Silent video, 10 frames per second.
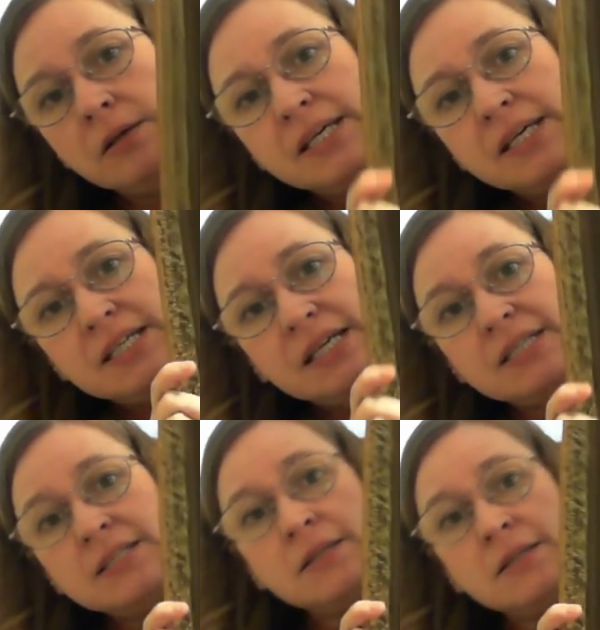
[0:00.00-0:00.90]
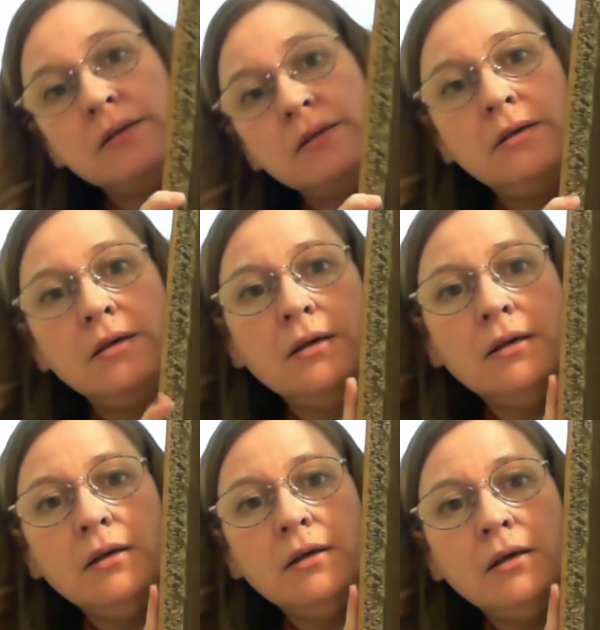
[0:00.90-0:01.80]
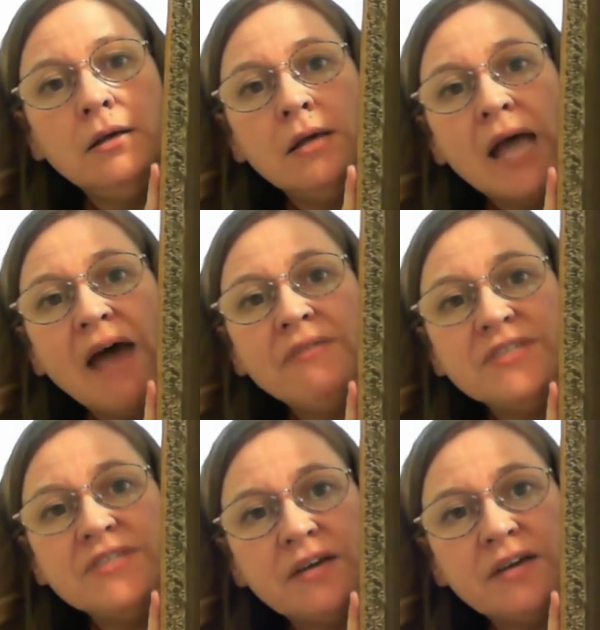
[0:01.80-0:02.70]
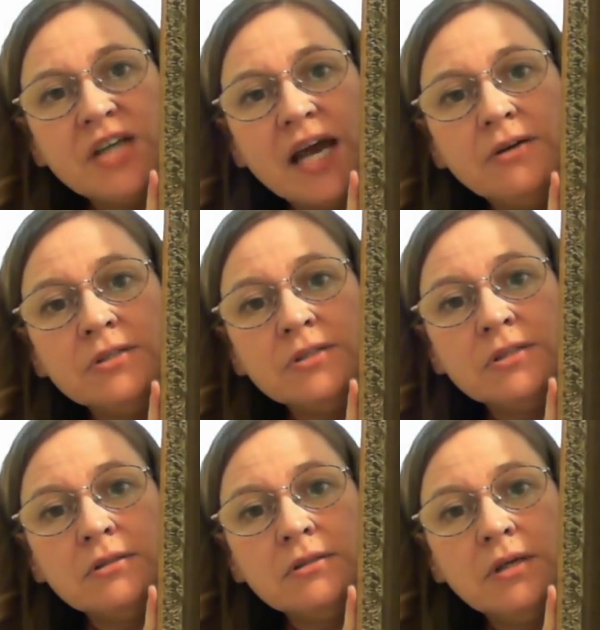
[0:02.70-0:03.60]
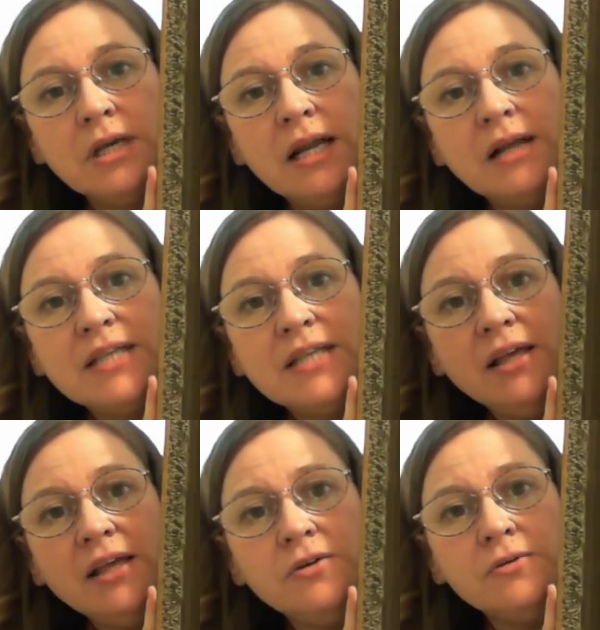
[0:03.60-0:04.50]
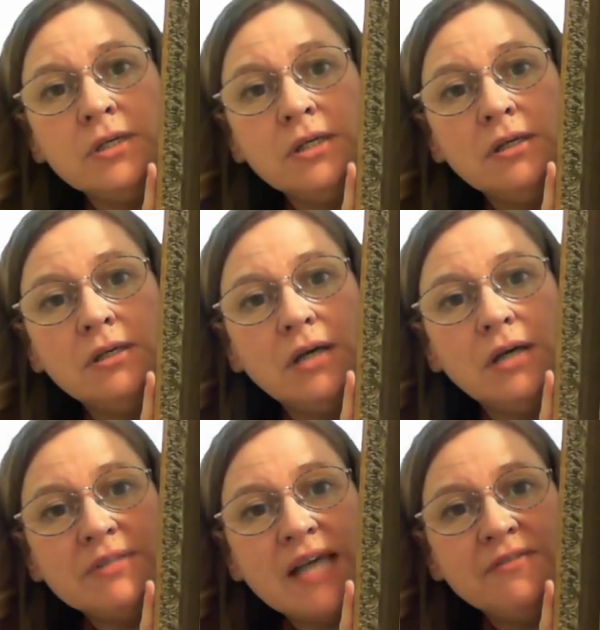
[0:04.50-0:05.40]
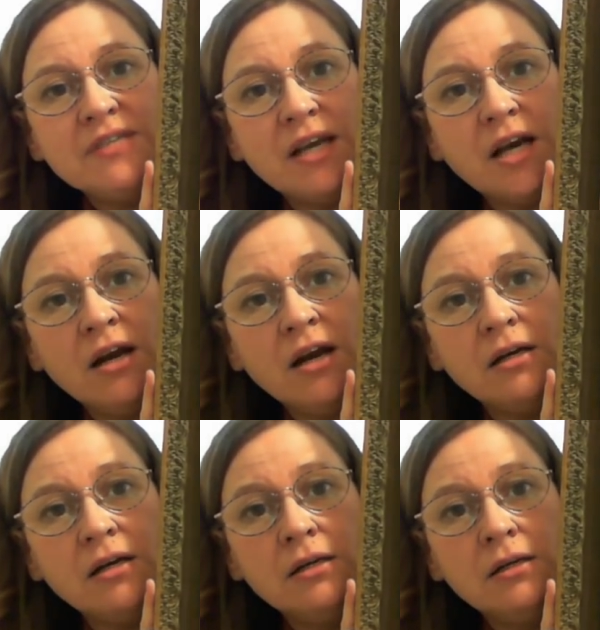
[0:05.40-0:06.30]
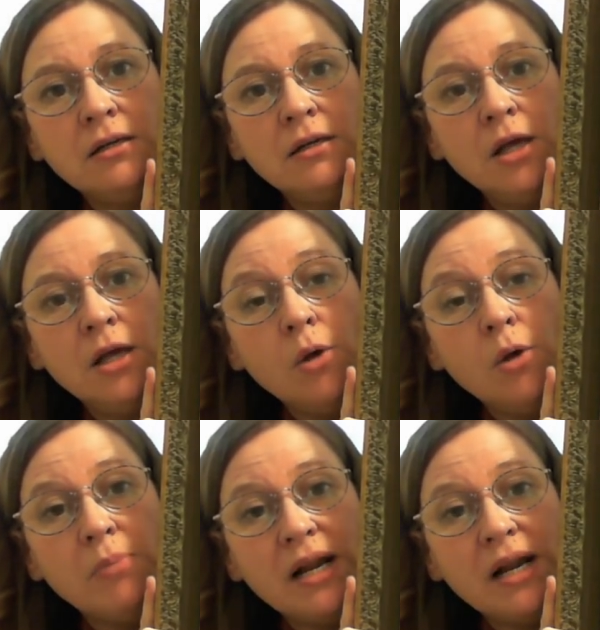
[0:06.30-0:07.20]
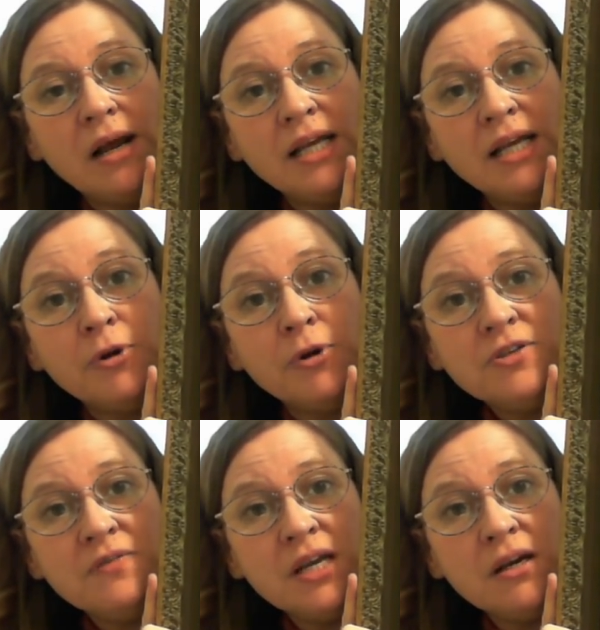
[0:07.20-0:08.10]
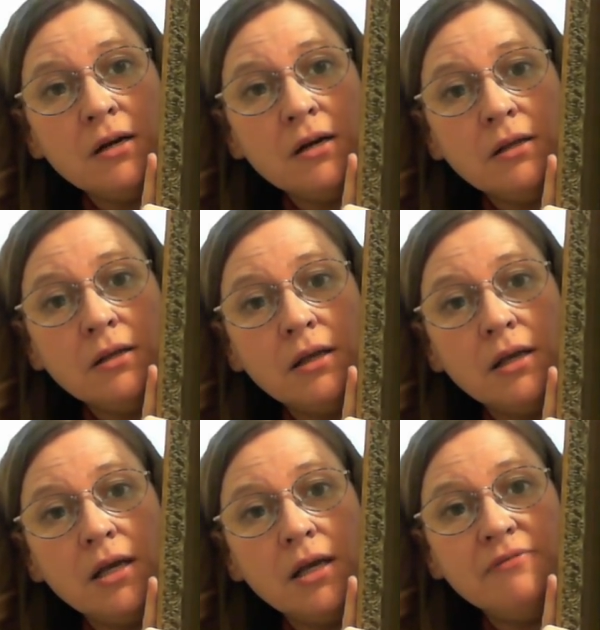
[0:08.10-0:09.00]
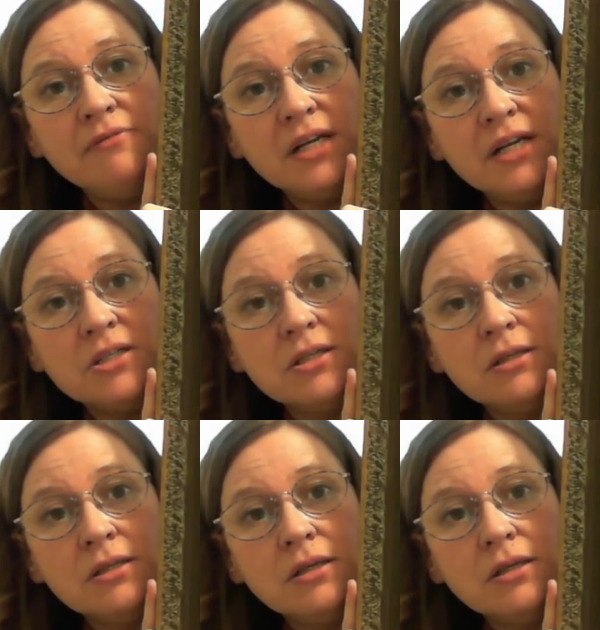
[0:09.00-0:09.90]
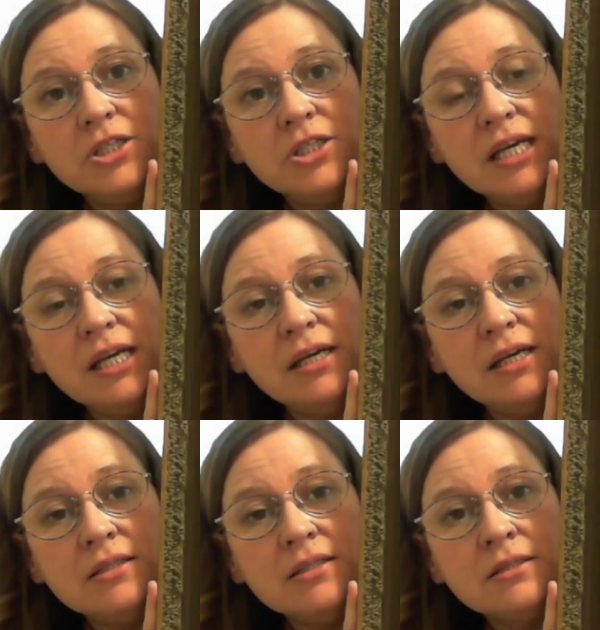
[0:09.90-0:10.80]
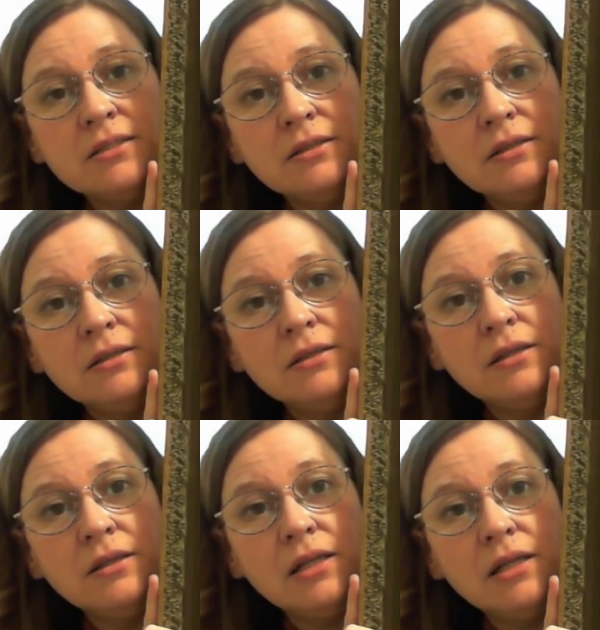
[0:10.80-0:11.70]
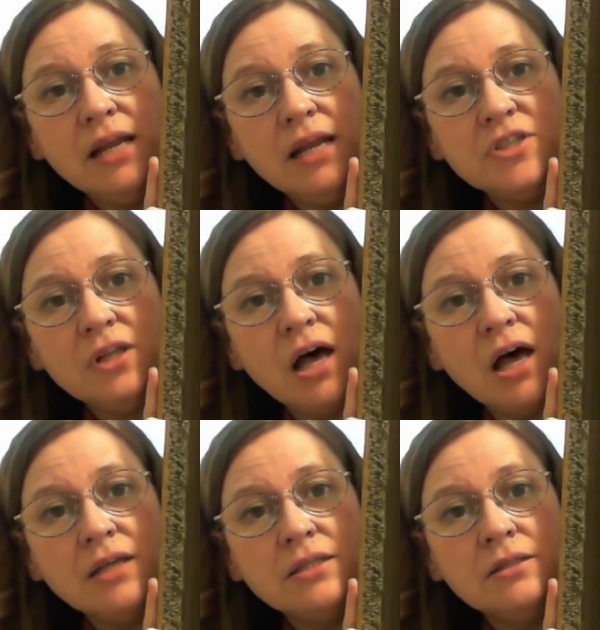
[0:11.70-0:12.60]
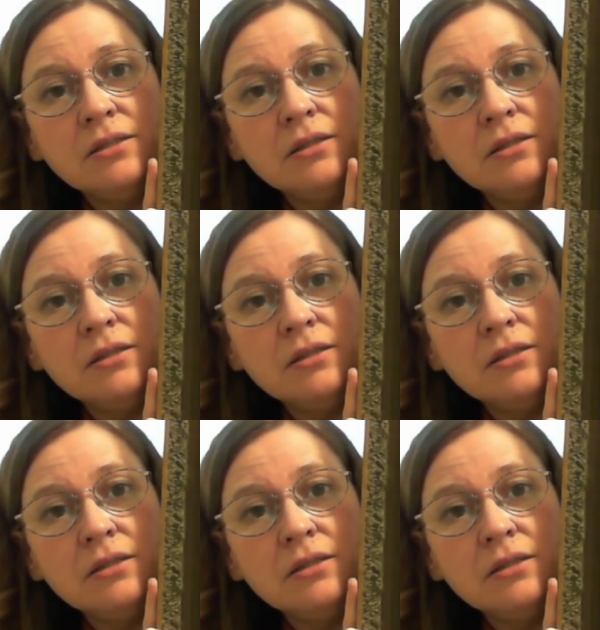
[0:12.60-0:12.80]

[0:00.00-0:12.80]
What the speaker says: This is Half Sick of Shadows. And I'll tell you, I was half sick of her. But I persevered and I finished. She is the Lady of Shalott.